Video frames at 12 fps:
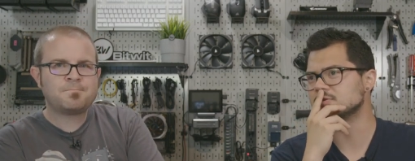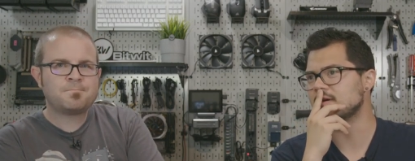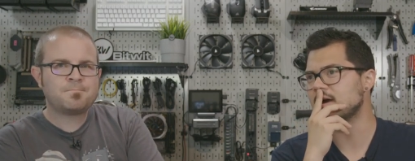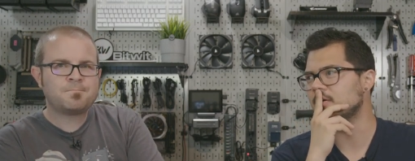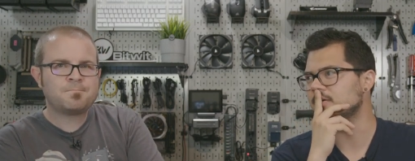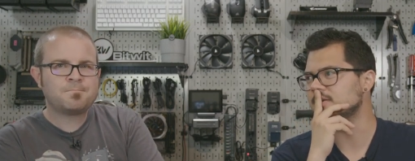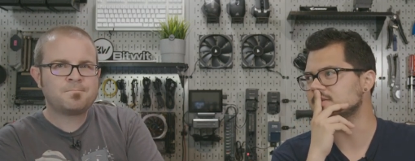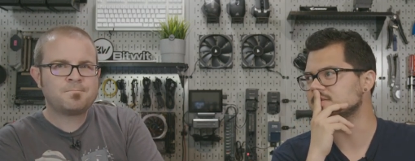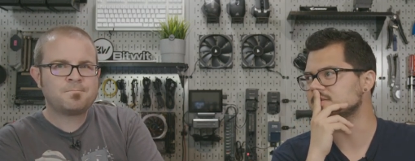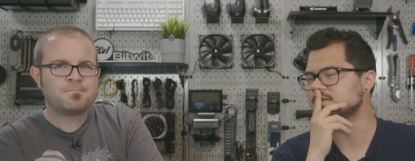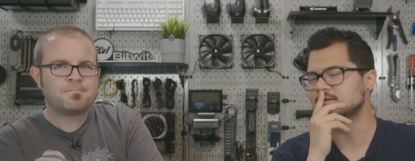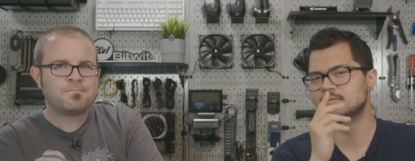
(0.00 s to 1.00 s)
Speaker 1: are out
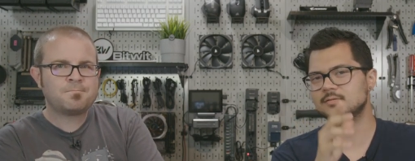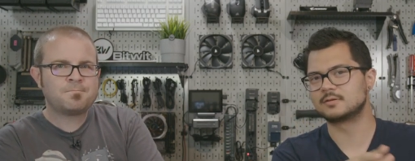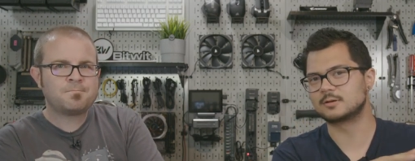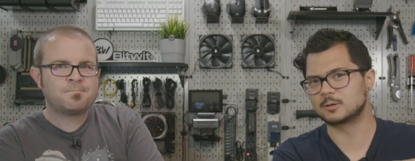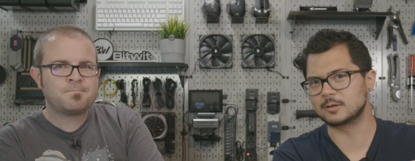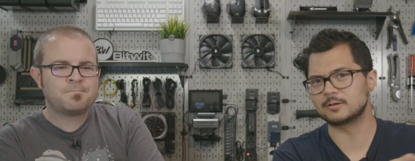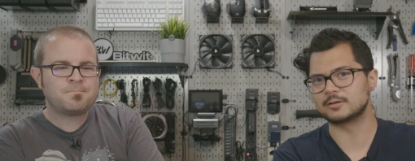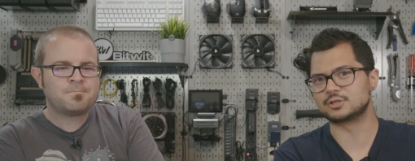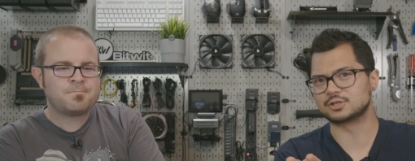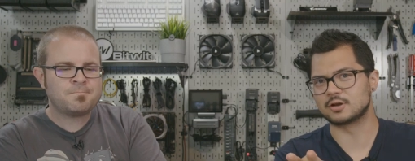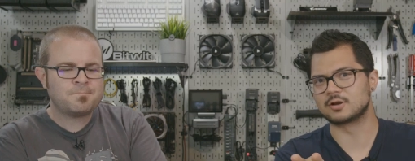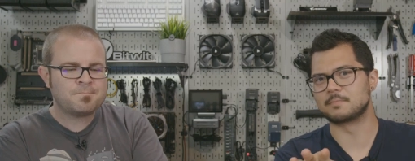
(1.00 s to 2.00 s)
is clearly
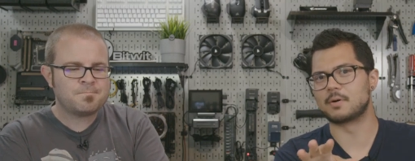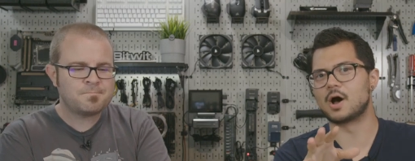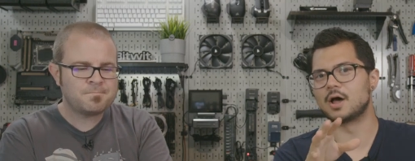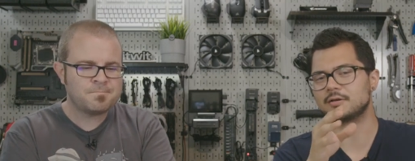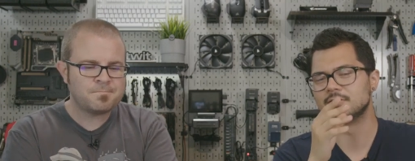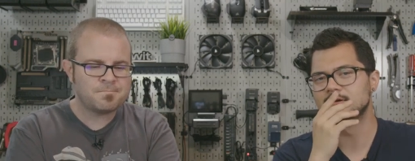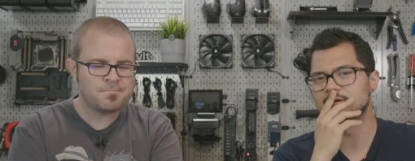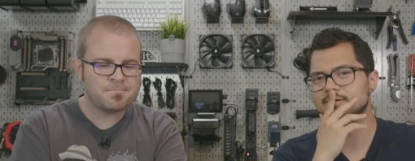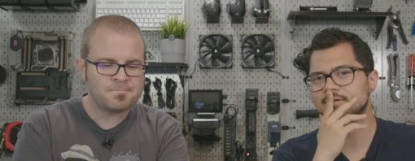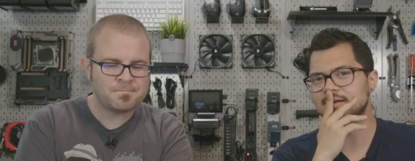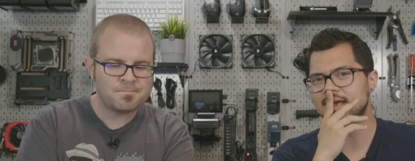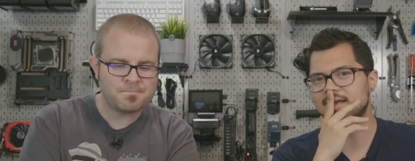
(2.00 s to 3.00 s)
shunned upon,
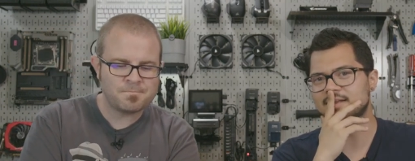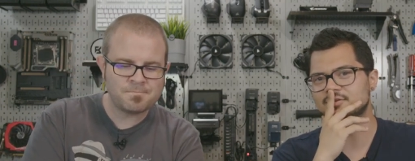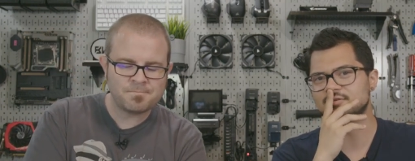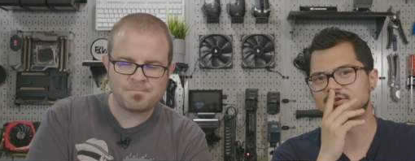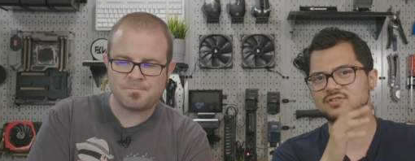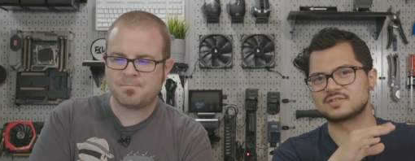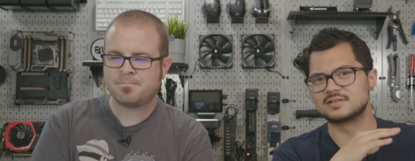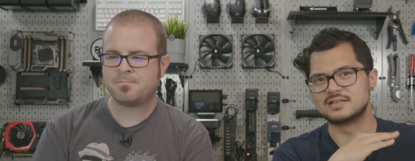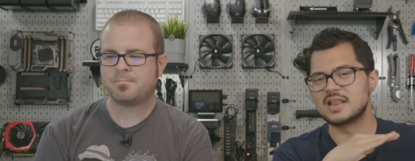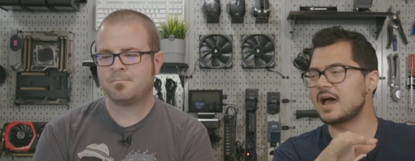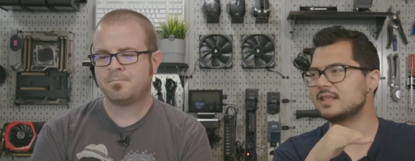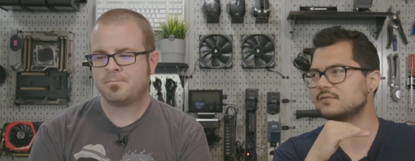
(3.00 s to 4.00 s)
and just
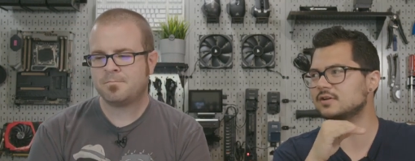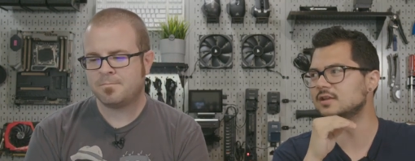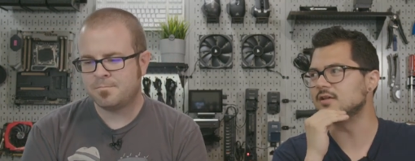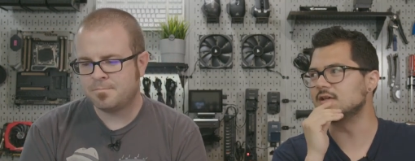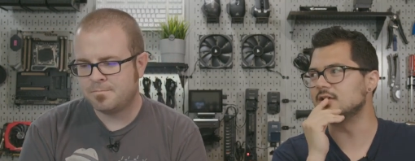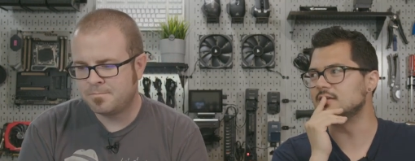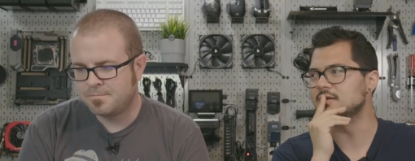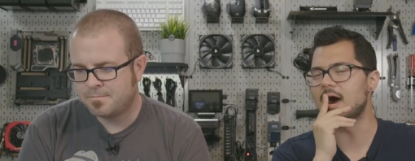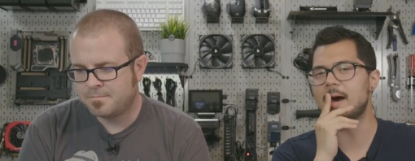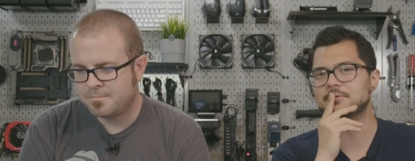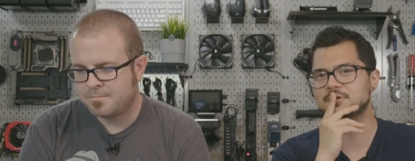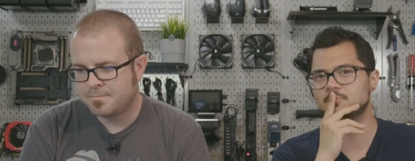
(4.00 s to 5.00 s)
not even a, an
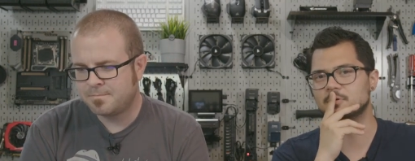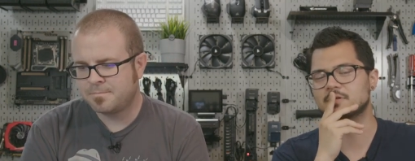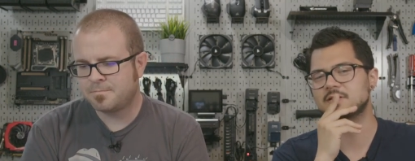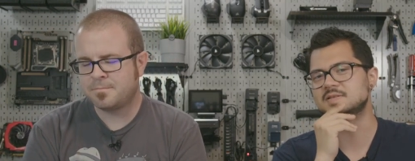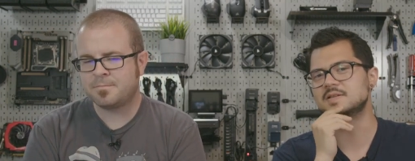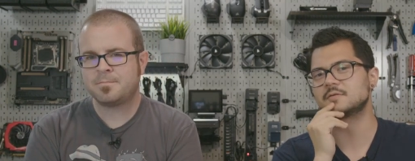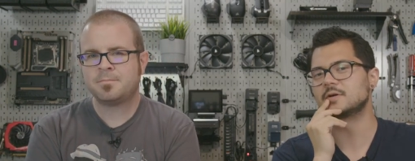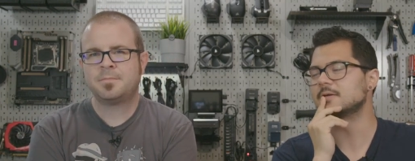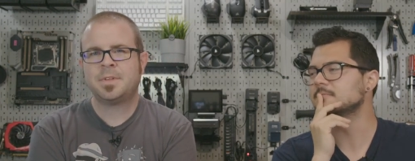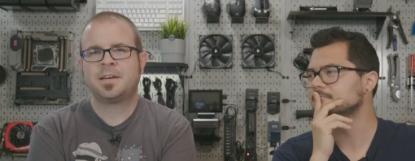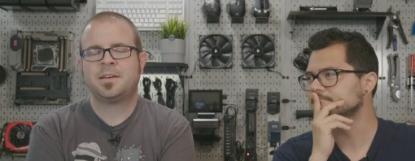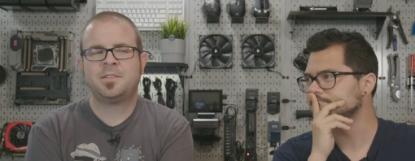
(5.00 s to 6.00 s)
option worth considering?
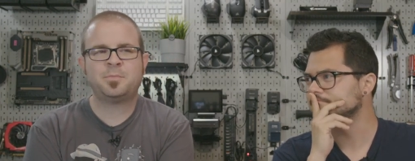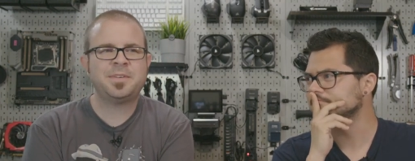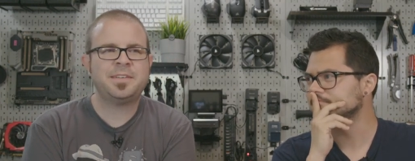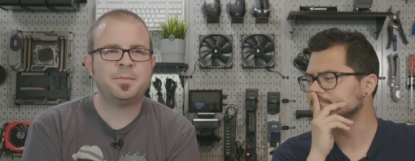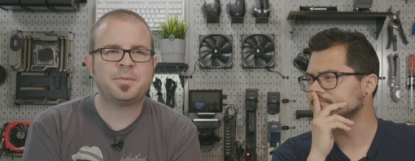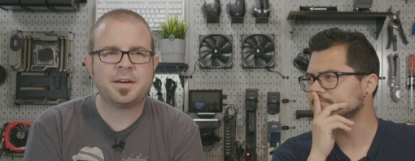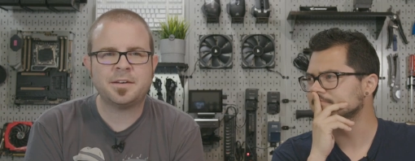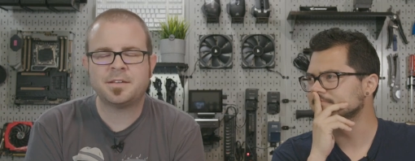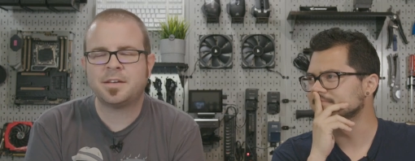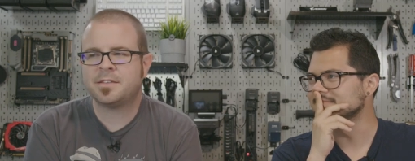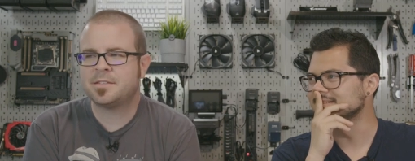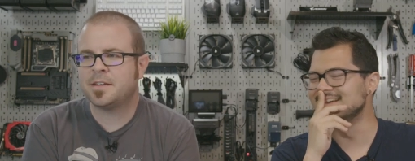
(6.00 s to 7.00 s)
That
Speaker 2: cuts me deep, Kyle.
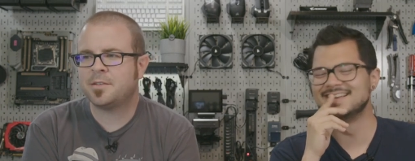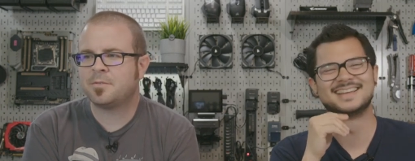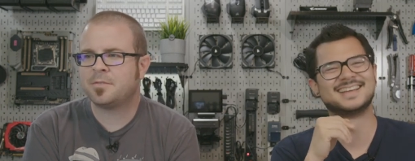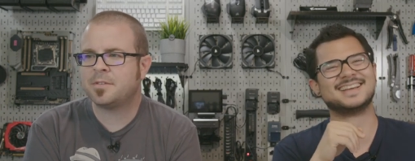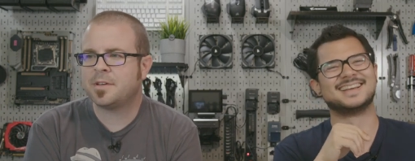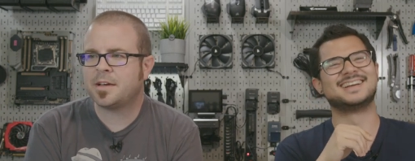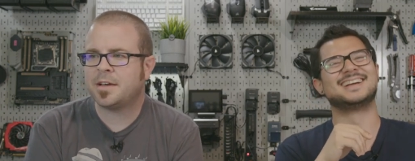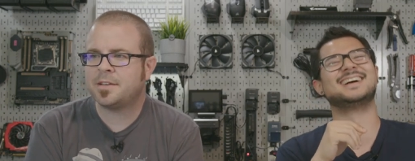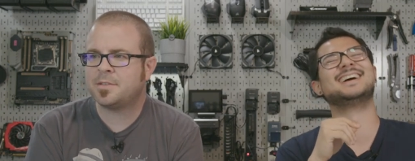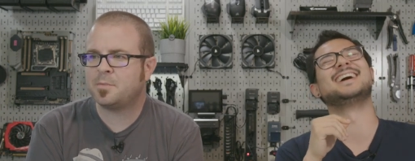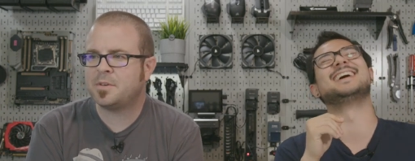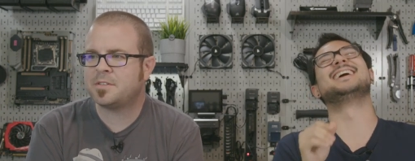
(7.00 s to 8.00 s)
That, that, that
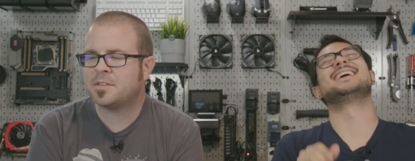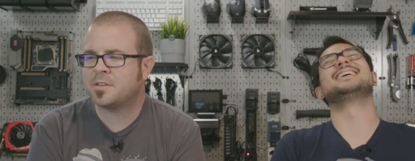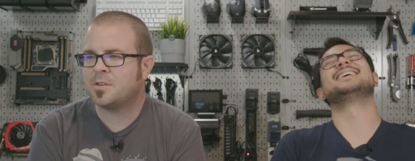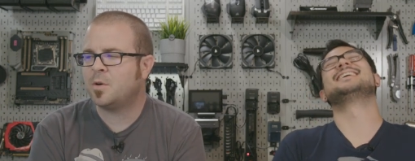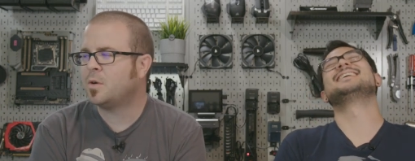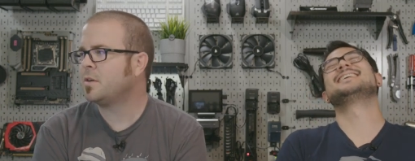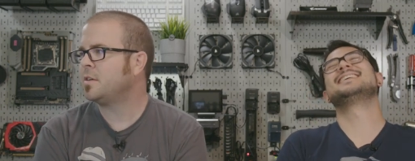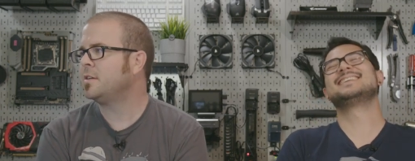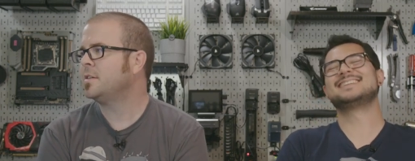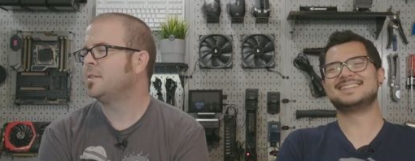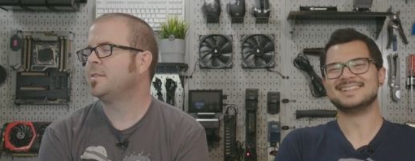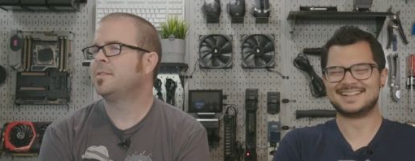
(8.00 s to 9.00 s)
cuts me to the core
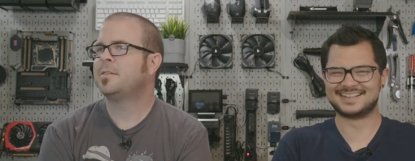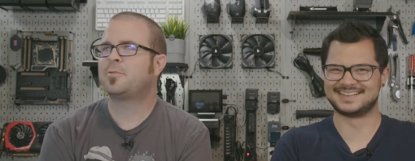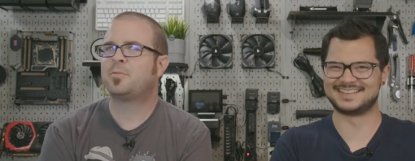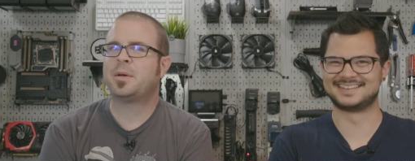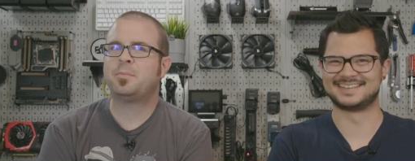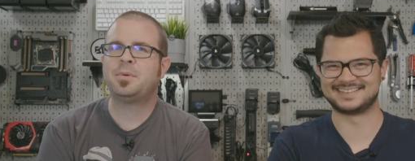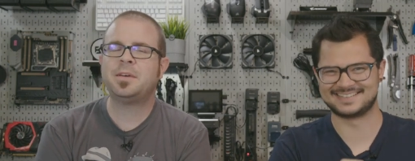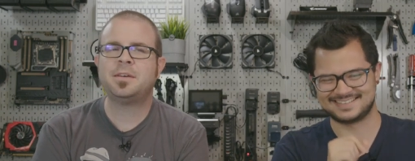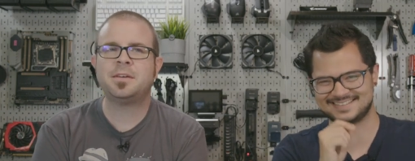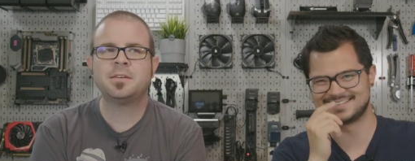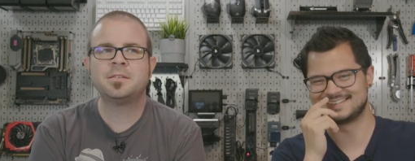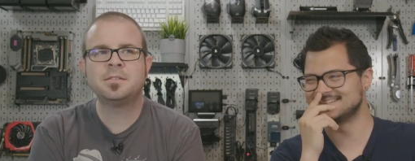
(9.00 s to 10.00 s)
of my
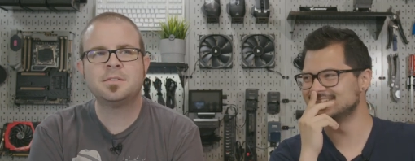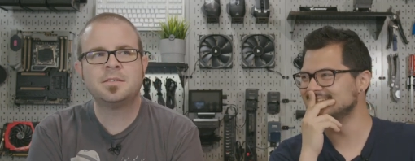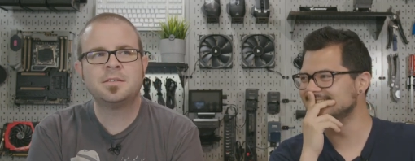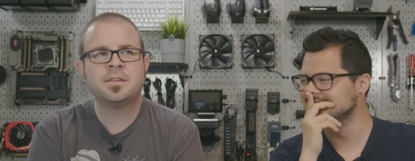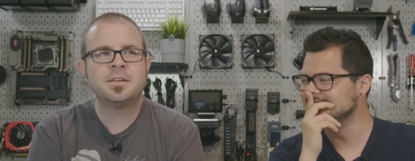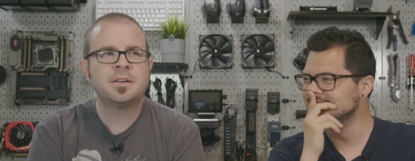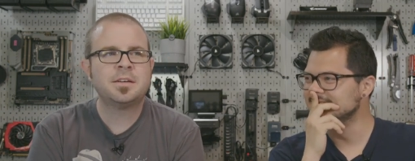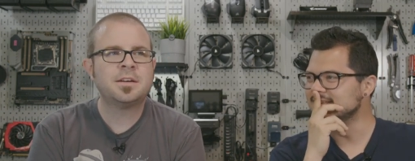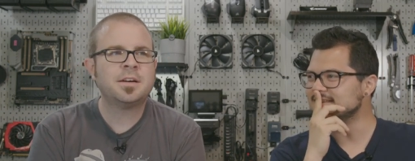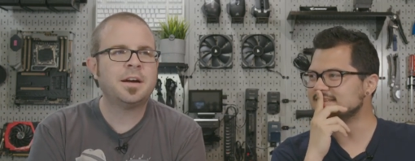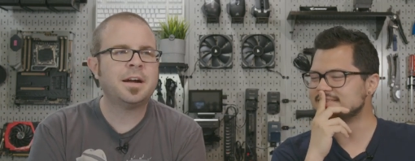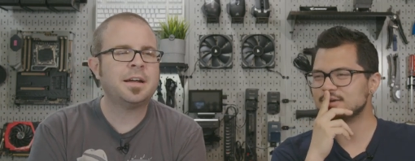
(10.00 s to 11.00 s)
being.
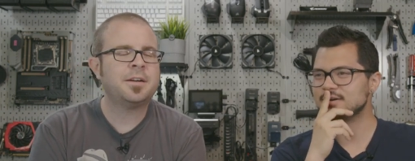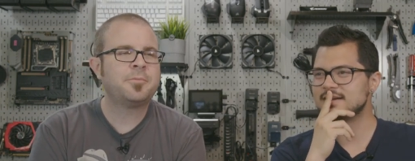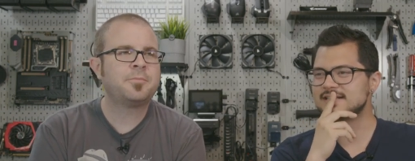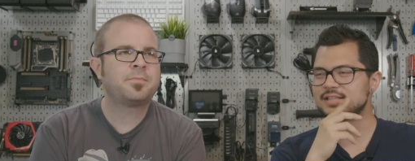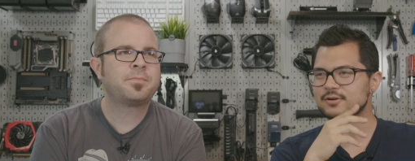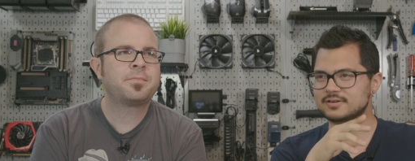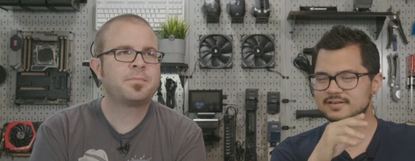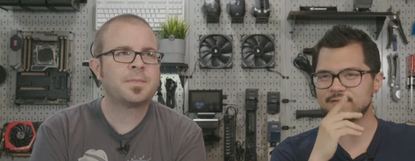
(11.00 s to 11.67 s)
Is there is there right. there a